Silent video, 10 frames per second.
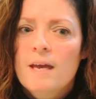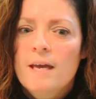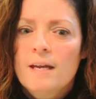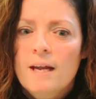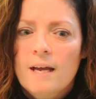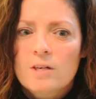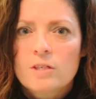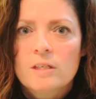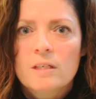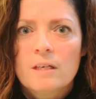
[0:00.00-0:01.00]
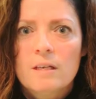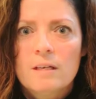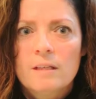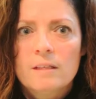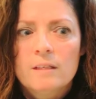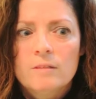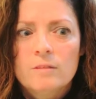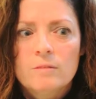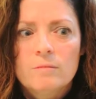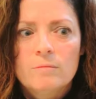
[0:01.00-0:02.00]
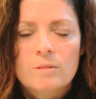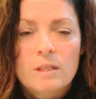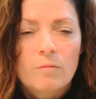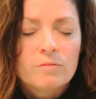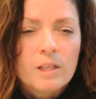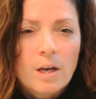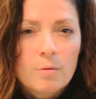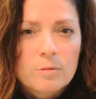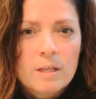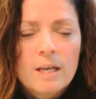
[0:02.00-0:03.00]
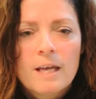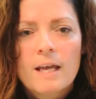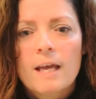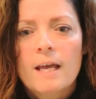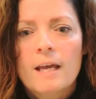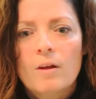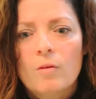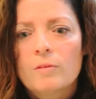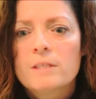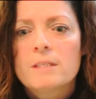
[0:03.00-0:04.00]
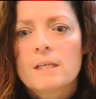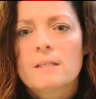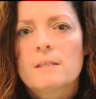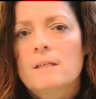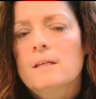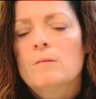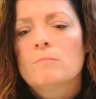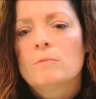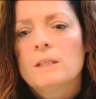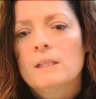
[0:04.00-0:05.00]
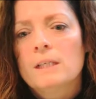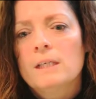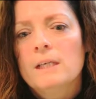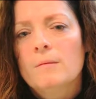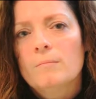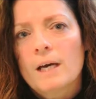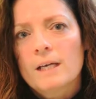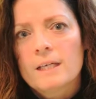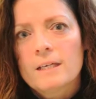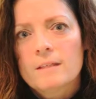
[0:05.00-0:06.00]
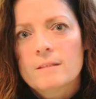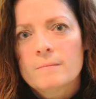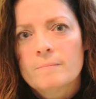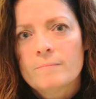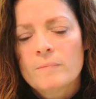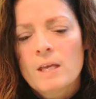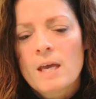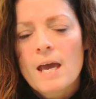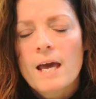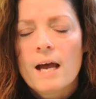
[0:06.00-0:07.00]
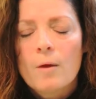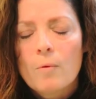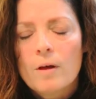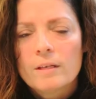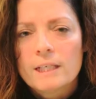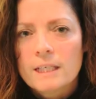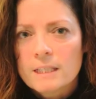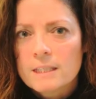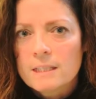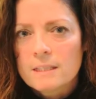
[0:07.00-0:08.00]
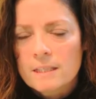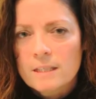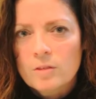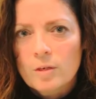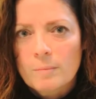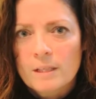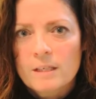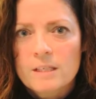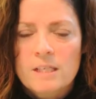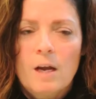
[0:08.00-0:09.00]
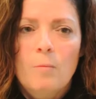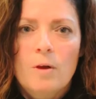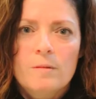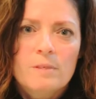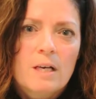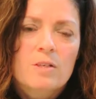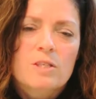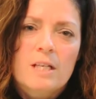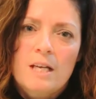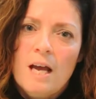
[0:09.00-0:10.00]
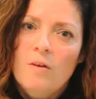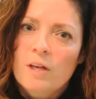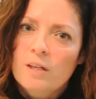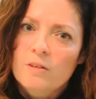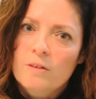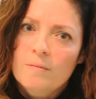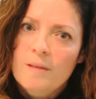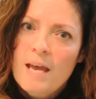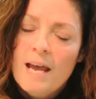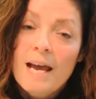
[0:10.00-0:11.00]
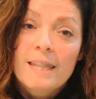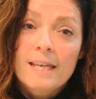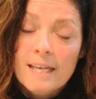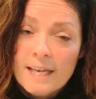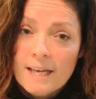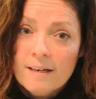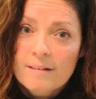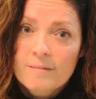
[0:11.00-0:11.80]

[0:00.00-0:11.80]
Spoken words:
And it actually can lead to self-doubt and all these things that can really impact kids. And I want kids to see their abilities, and I want them to understand how they learn. And they can.